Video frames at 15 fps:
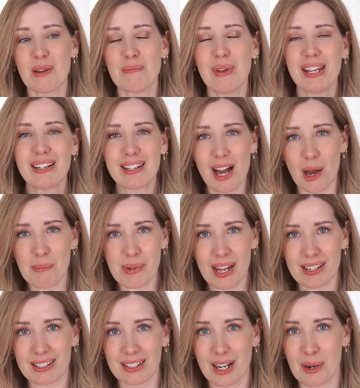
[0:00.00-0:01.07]
made a
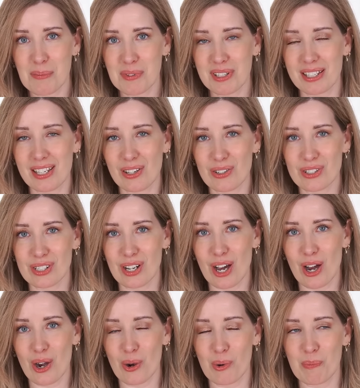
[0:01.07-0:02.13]
comeback a couple of years
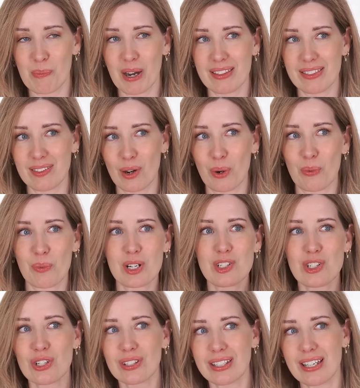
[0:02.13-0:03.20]
ago, but they're
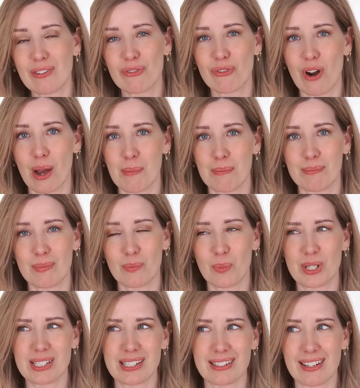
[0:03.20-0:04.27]
originally from,
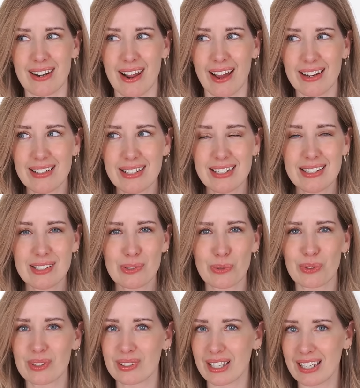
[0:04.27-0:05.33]
was it the 90s
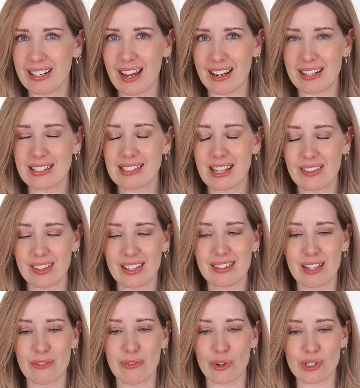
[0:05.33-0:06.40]
or the late 90s? I think
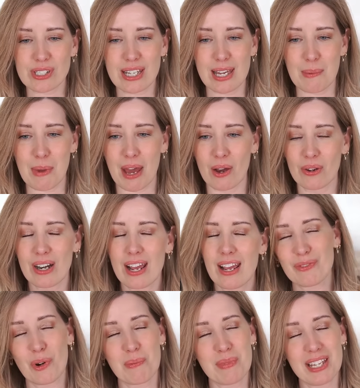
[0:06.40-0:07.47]
they first came out.
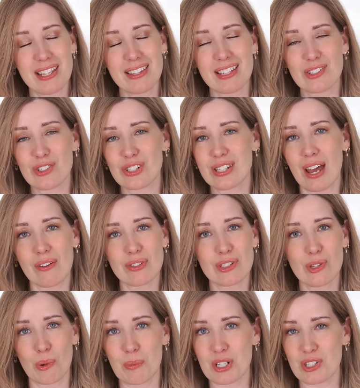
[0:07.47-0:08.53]
For me, these just have
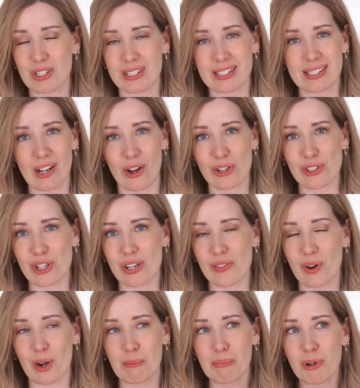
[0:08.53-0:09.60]
so much nostalgia.
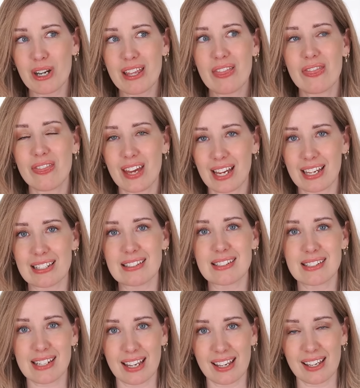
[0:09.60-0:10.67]
They're a pretty thick and
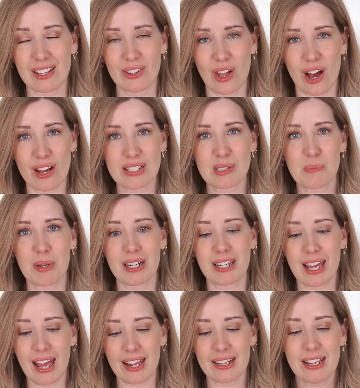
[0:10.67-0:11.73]
sticky gloss, but
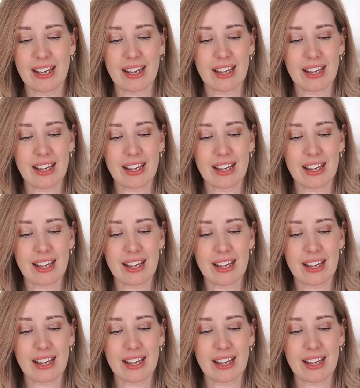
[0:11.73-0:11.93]
again,